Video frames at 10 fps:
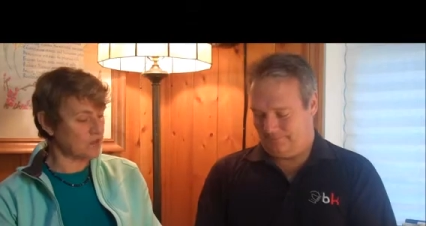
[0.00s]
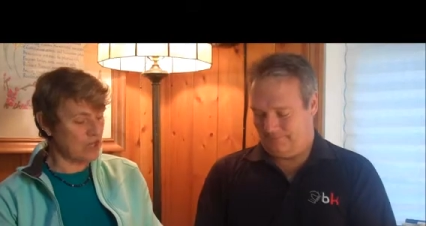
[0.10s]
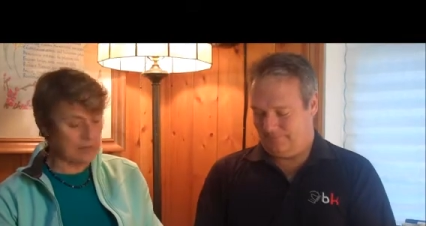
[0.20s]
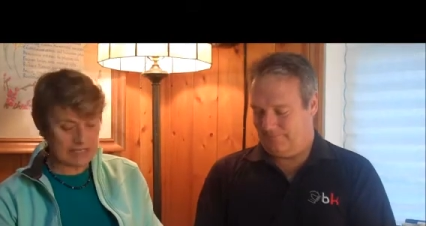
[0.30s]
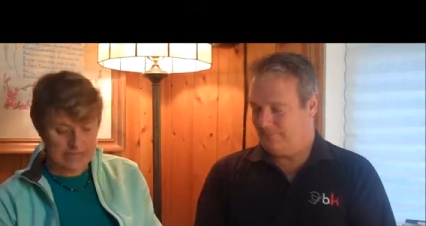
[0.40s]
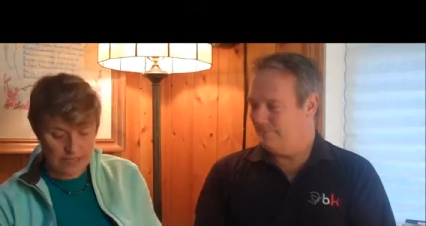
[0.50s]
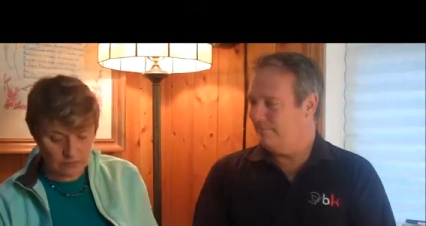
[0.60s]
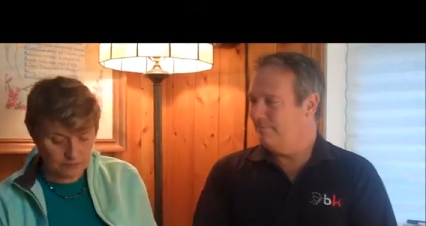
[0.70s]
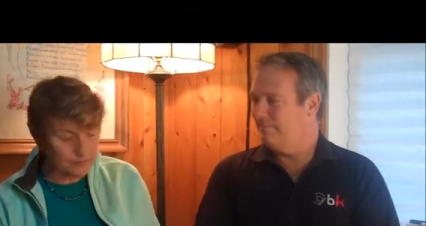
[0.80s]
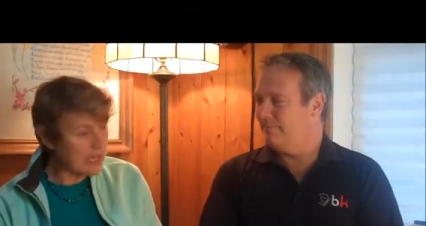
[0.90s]
Speaker 1: for coming down.
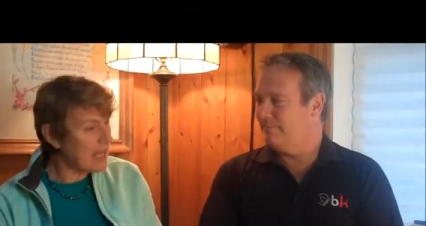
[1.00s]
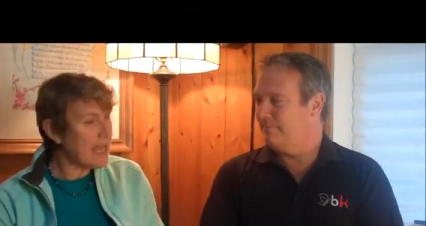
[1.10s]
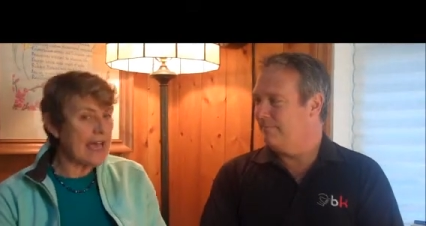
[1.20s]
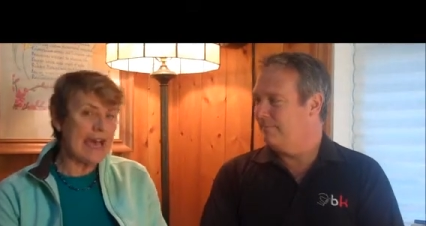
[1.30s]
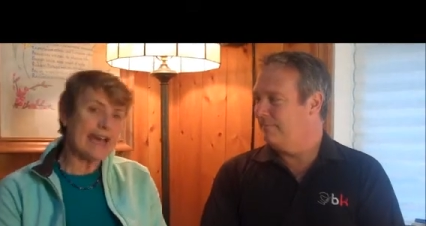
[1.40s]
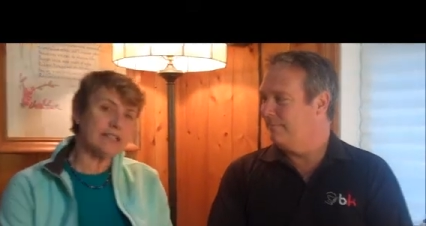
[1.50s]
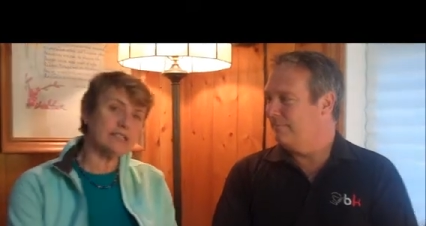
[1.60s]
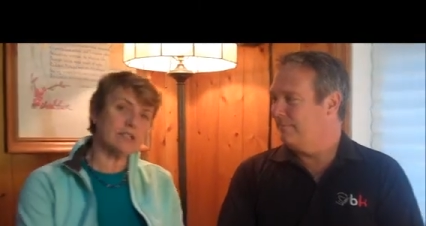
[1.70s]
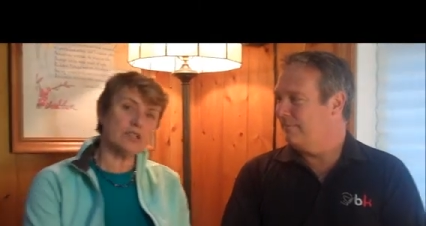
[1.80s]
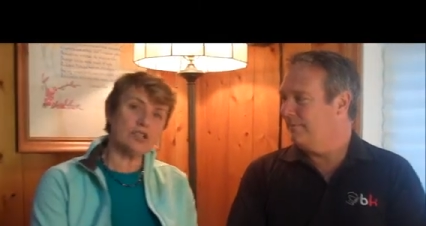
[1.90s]

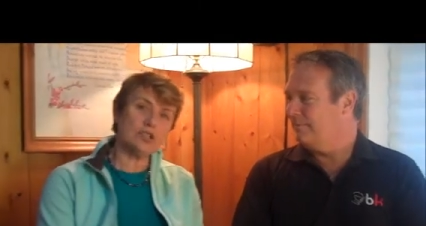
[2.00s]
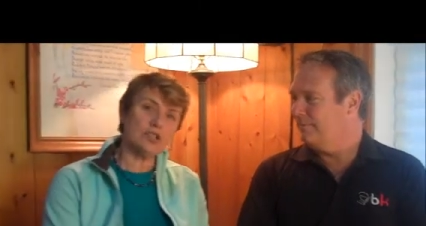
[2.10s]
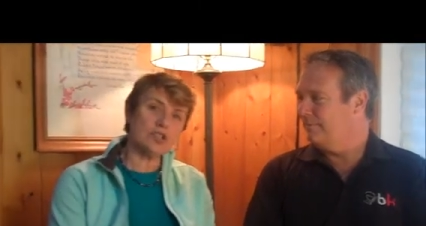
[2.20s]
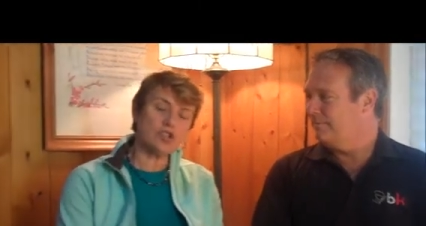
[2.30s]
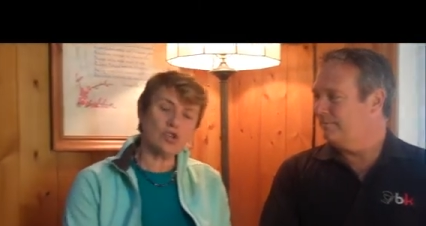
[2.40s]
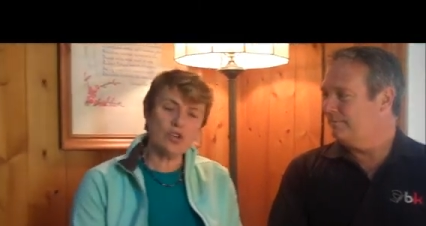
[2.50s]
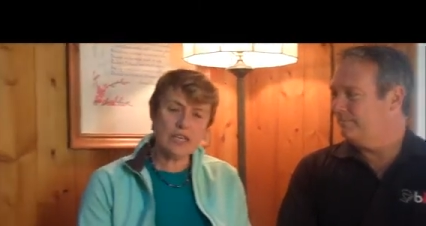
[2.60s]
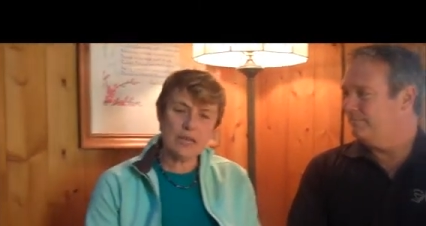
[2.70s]
And talking